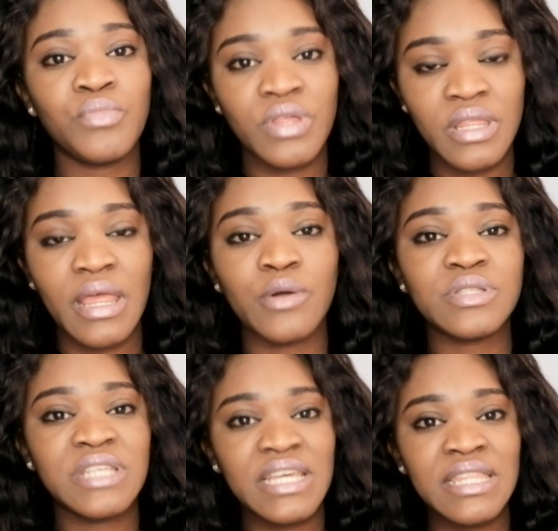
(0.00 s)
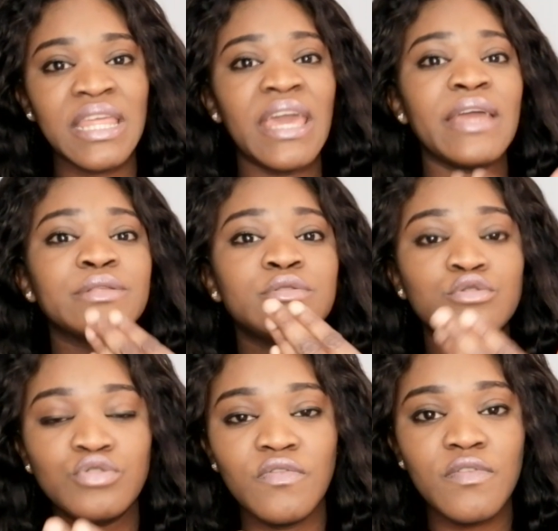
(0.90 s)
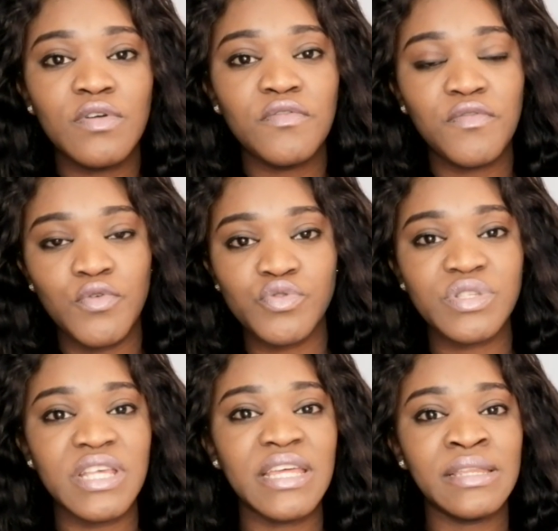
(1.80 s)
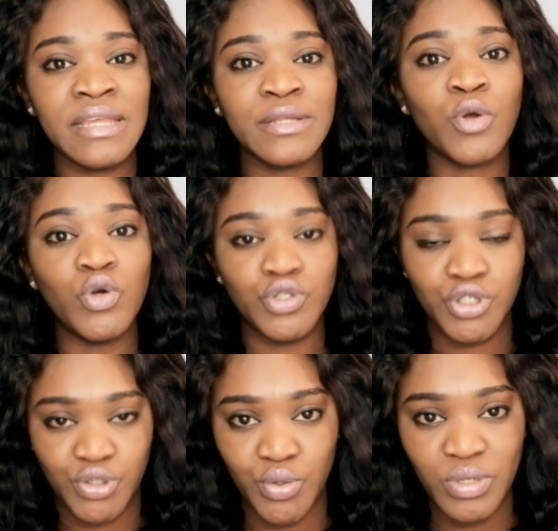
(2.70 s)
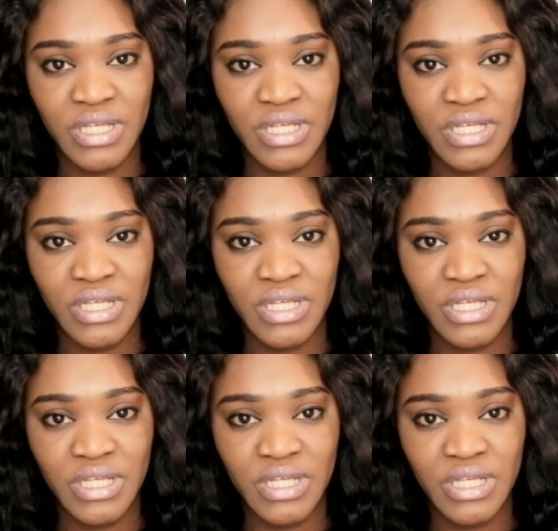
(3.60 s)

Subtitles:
breathing out, taking the air to your vocal folds, and then control